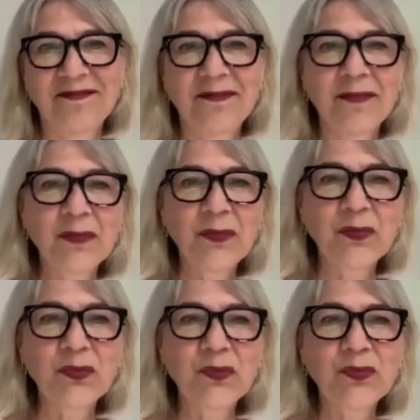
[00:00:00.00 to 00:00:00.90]

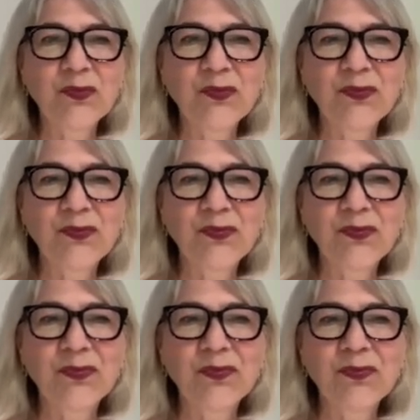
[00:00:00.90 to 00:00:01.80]

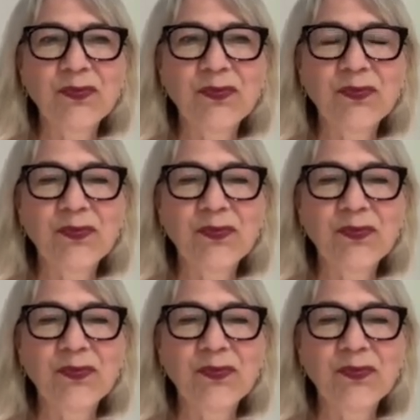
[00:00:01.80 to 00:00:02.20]
(not speaking)